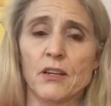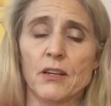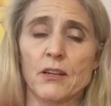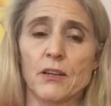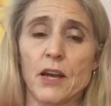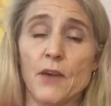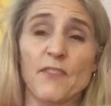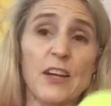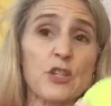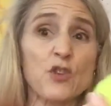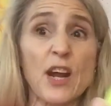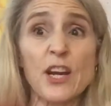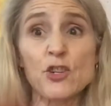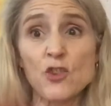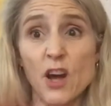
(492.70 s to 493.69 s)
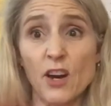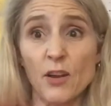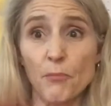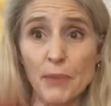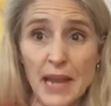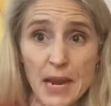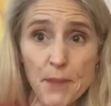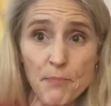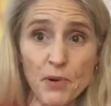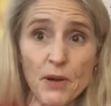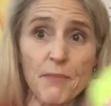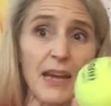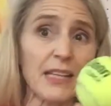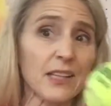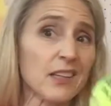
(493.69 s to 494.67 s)
And if I try to draw it on paper, it
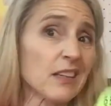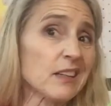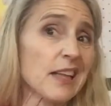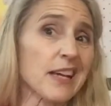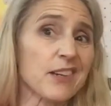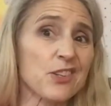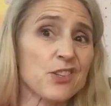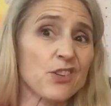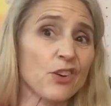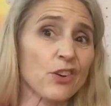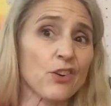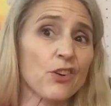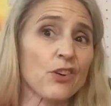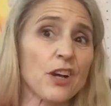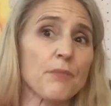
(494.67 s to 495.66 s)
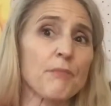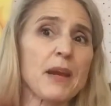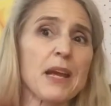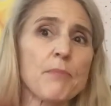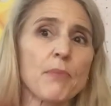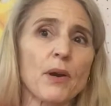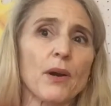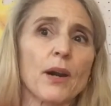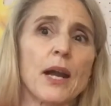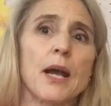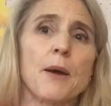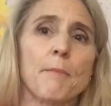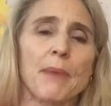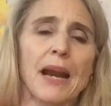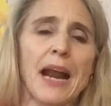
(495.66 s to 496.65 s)
might look like a circle on paper,
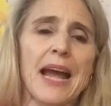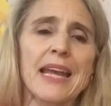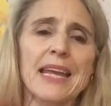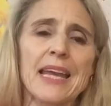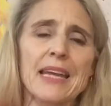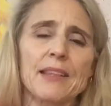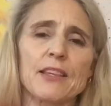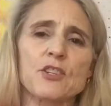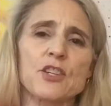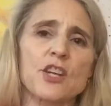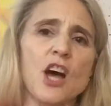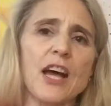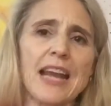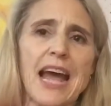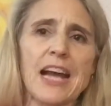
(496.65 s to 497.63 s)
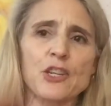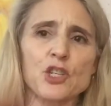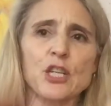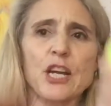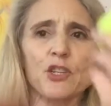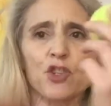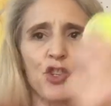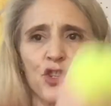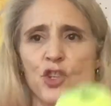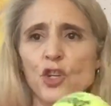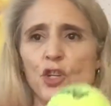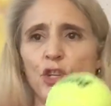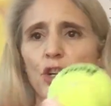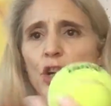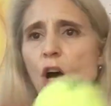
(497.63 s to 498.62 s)
but I can't, there's not actually a
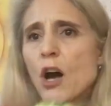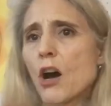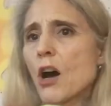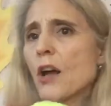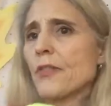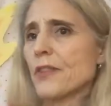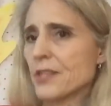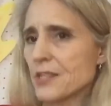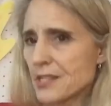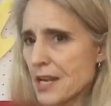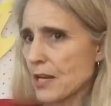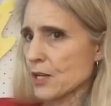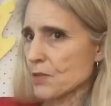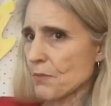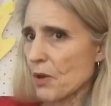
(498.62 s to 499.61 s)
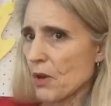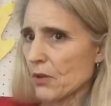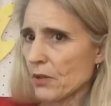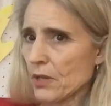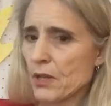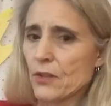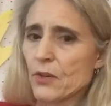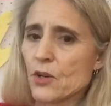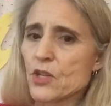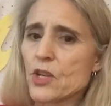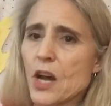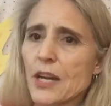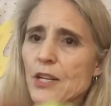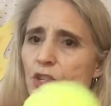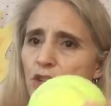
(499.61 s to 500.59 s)
circle on this tennis ball. There's
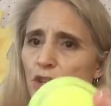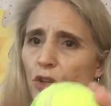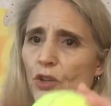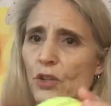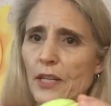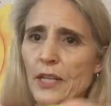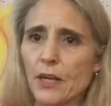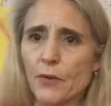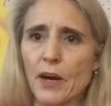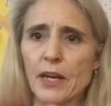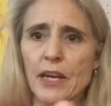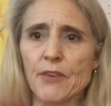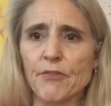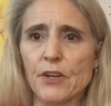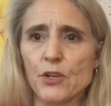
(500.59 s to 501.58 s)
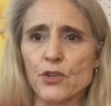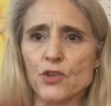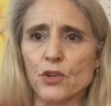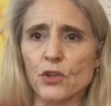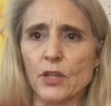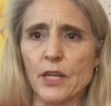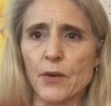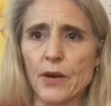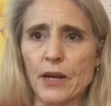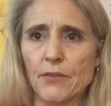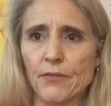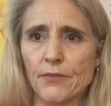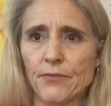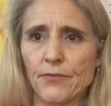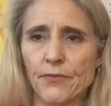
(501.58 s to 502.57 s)
not a circle anywhere. I can't find a circle anywhere.
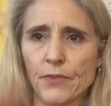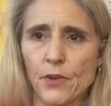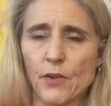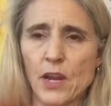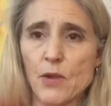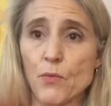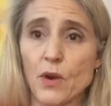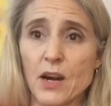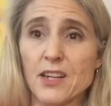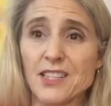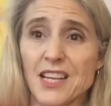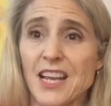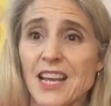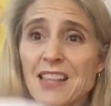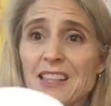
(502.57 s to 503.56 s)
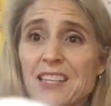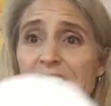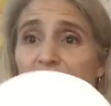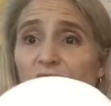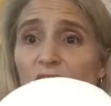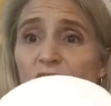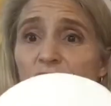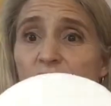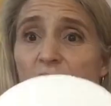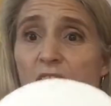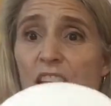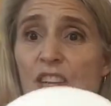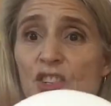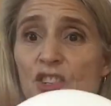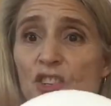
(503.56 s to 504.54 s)
Okay, whereas the cylinder's got
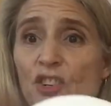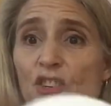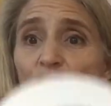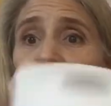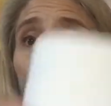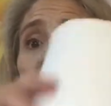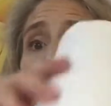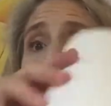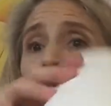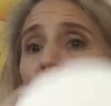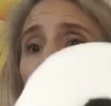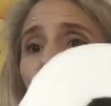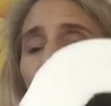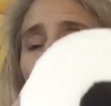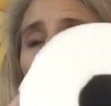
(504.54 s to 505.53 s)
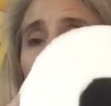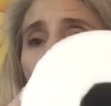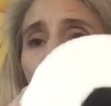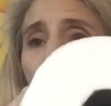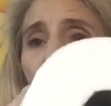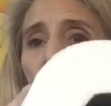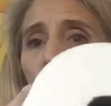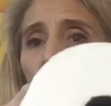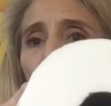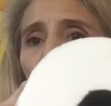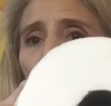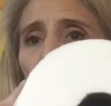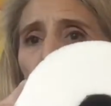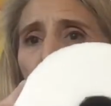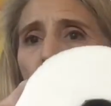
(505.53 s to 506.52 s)
a circle on the top and the
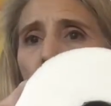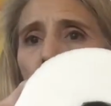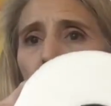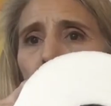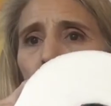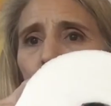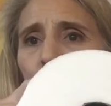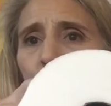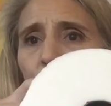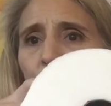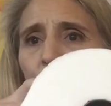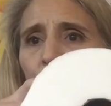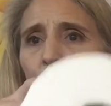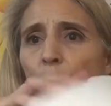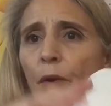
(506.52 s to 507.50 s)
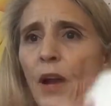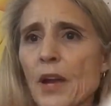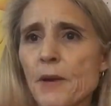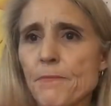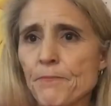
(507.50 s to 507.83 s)
circle on the bottom. Okay?